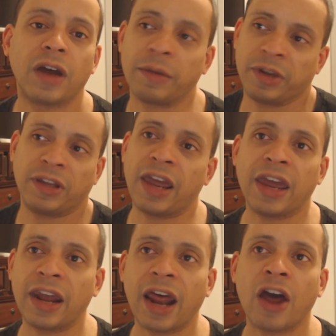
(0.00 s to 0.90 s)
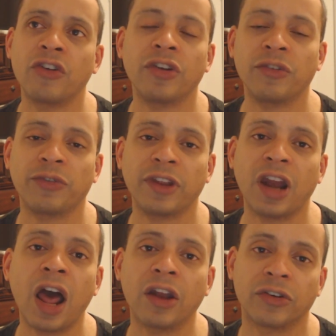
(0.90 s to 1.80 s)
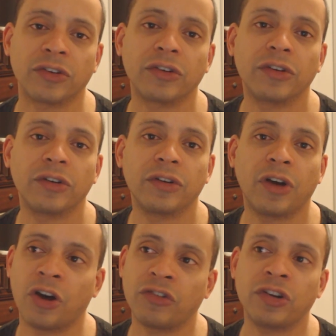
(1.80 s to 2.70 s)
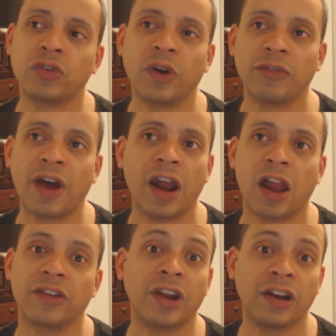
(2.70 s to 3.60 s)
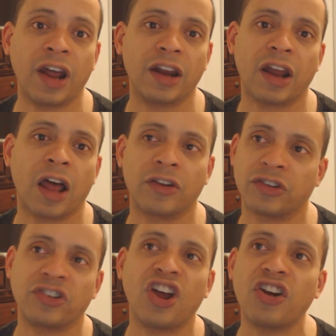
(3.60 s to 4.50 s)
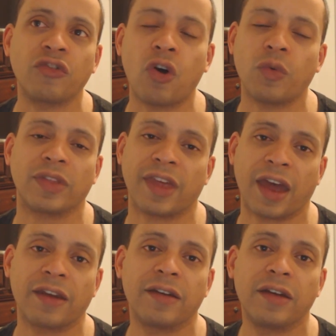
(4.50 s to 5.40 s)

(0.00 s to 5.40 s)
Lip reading: I mean, they get it at $150, $125, $99. There's nothing wrong with that.